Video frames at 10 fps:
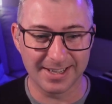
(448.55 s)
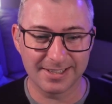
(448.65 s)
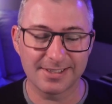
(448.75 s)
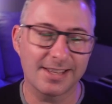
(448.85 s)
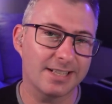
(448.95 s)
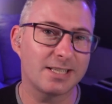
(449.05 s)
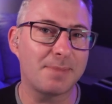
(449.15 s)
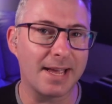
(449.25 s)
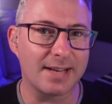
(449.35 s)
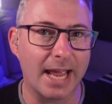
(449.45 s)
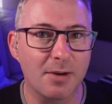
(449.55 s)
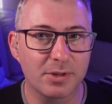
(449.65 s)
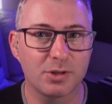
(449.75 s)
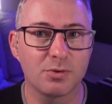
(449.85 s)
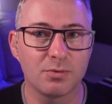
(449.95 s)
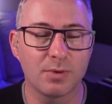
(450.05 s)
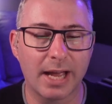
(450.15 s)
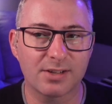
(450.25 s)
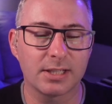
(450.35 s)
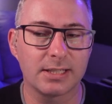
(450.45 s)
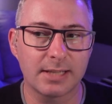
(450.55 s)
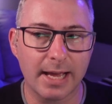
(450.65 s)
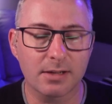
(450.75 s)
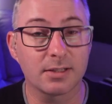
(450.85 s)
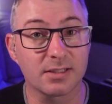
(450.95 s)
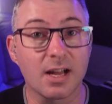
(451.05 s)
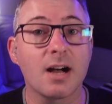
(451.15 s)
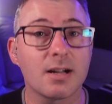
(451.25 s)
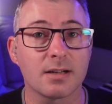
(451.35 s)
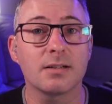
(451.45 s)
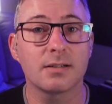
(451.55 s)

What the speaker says: So then it's about how would you actually tackle and target